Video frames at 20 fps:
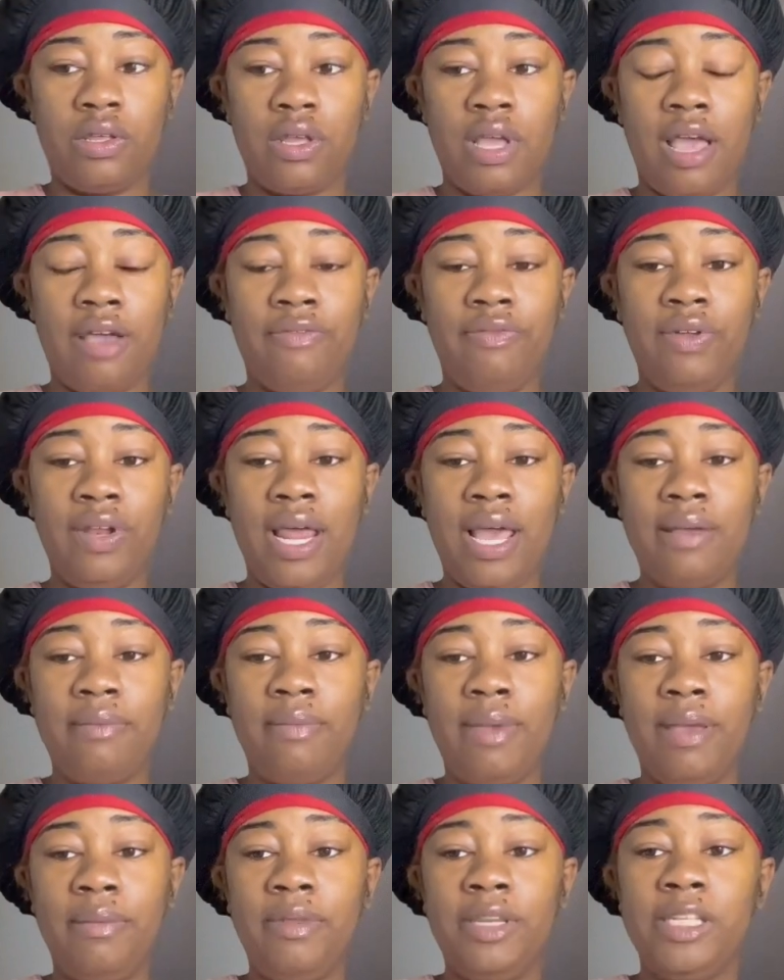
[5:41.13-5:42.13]
I feel like
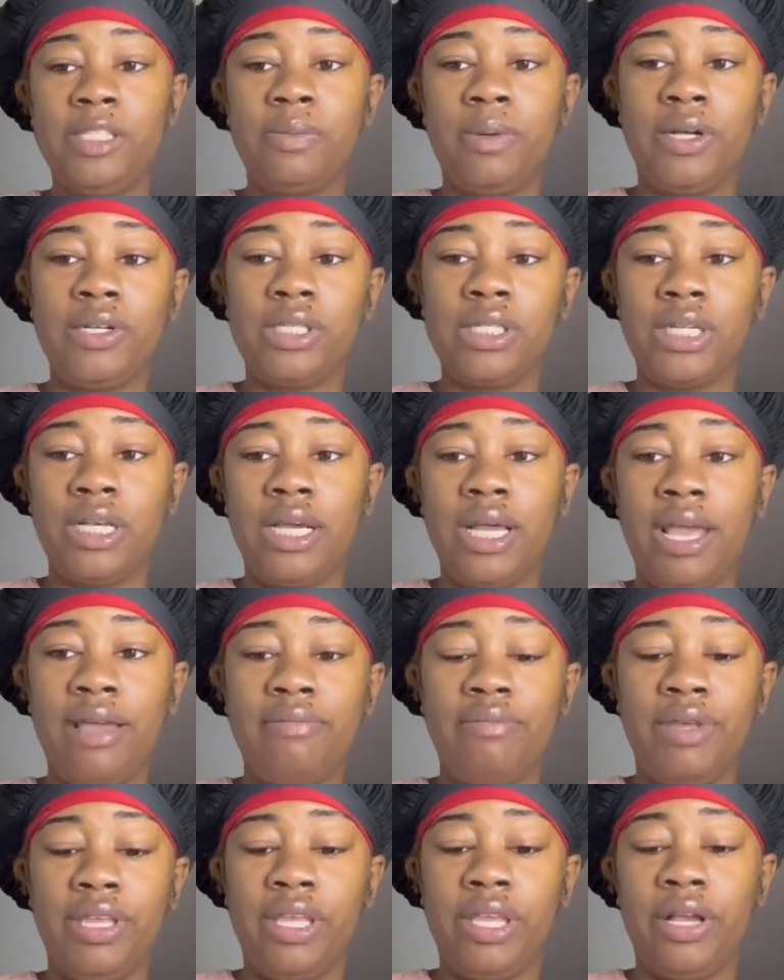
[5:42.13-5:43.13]
maybe this person could
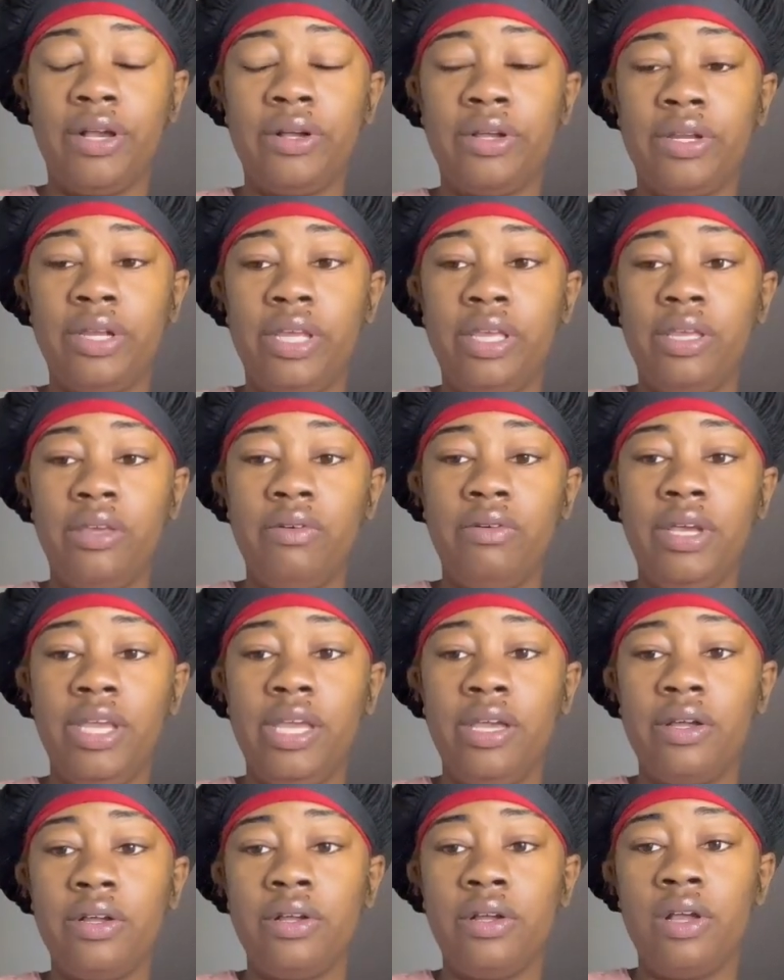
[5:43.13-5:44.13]
have been younger than you
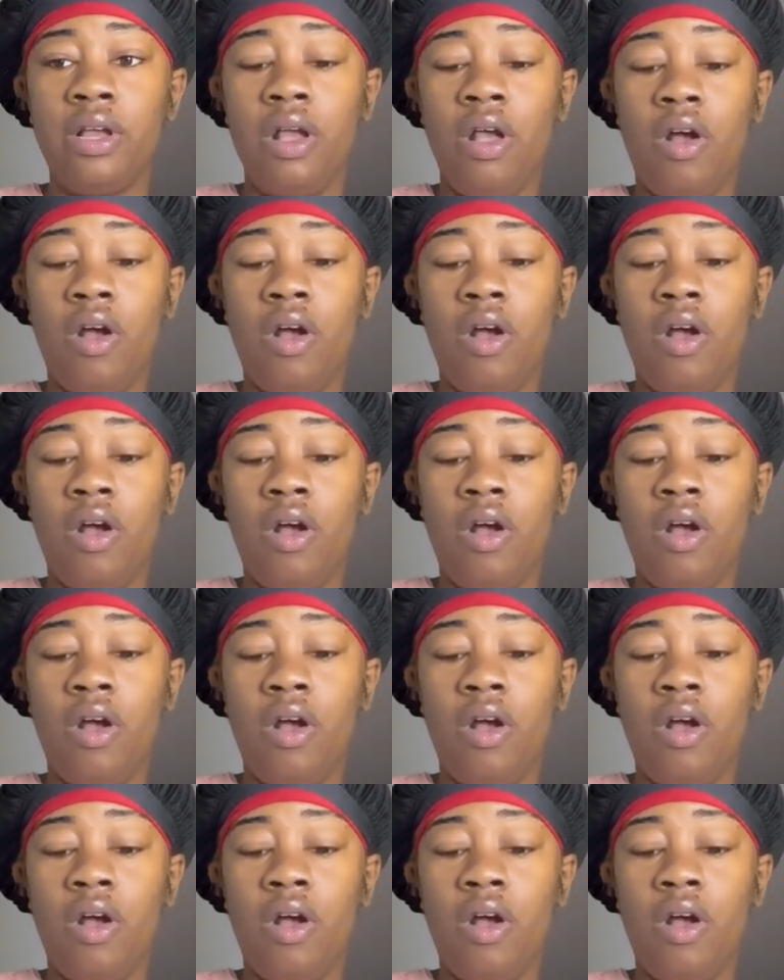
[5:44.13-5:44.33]
here.